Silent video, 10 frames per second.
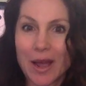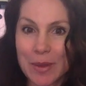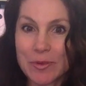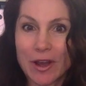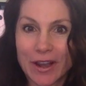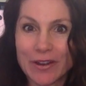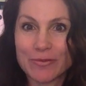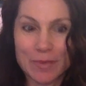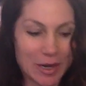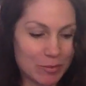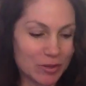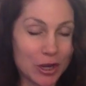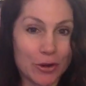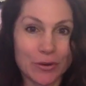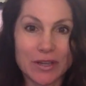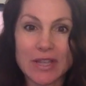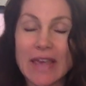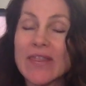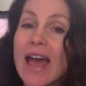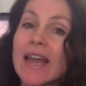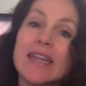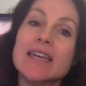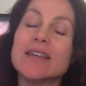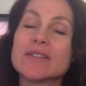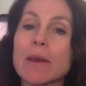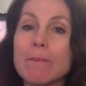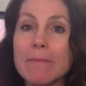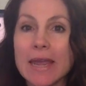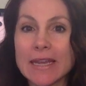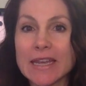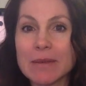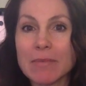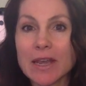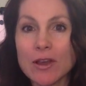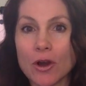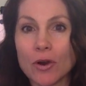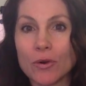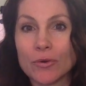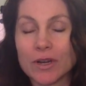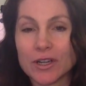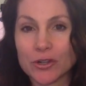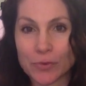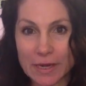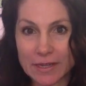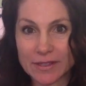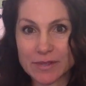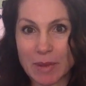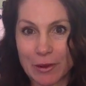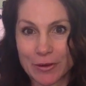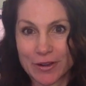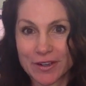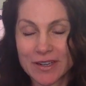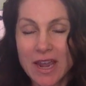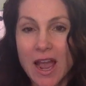I'm kind of mind blown, and that is making my own greens powder.